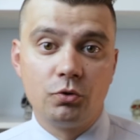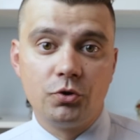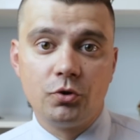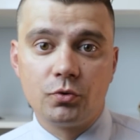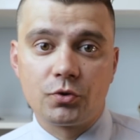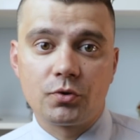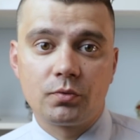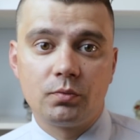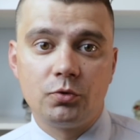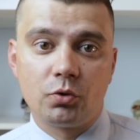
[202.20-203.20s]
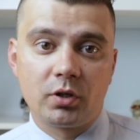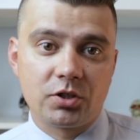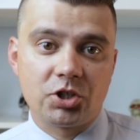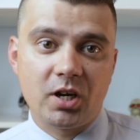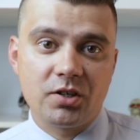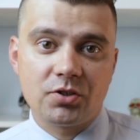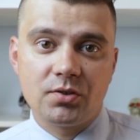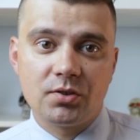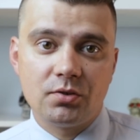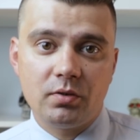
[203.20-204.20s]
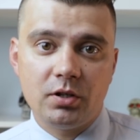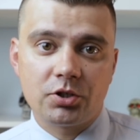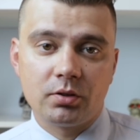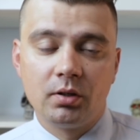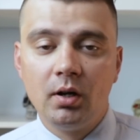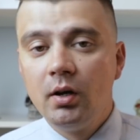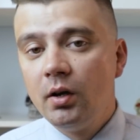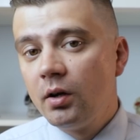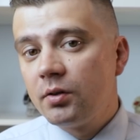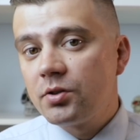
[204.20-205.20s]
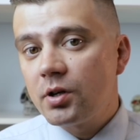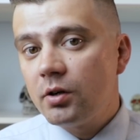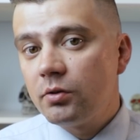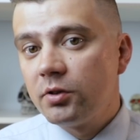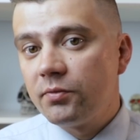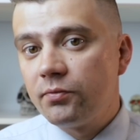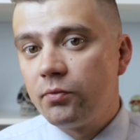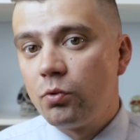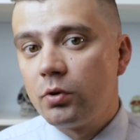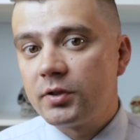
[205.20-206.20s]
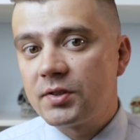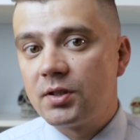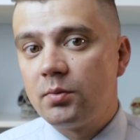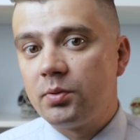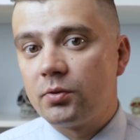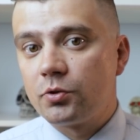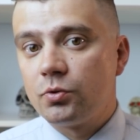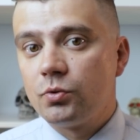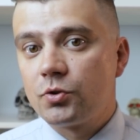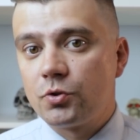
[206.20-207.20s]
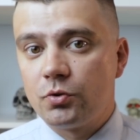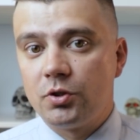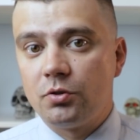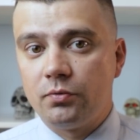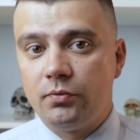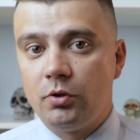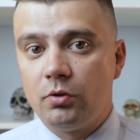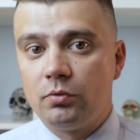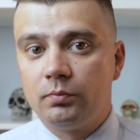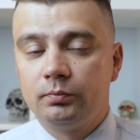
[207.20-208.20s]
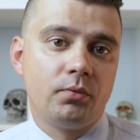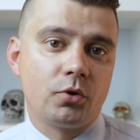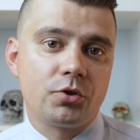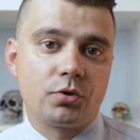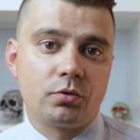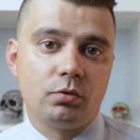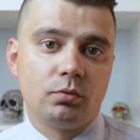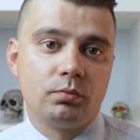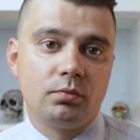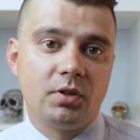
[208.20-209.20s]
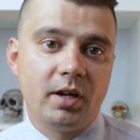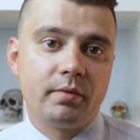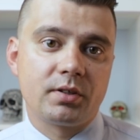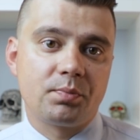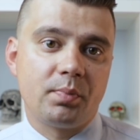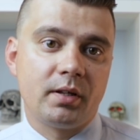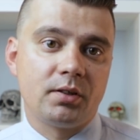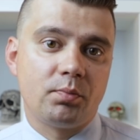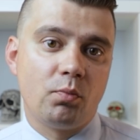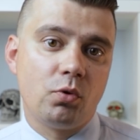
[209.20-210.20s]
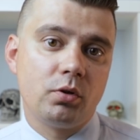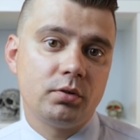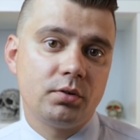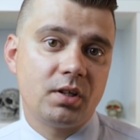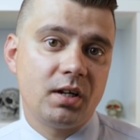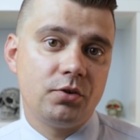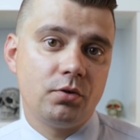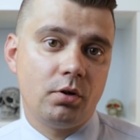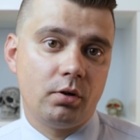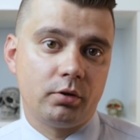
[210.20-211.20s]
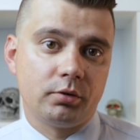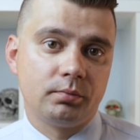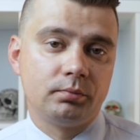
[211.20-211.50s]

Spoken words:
Good news, you can change the situation. There are only four simple rules you need to follow. First rule, never spend more than you earn.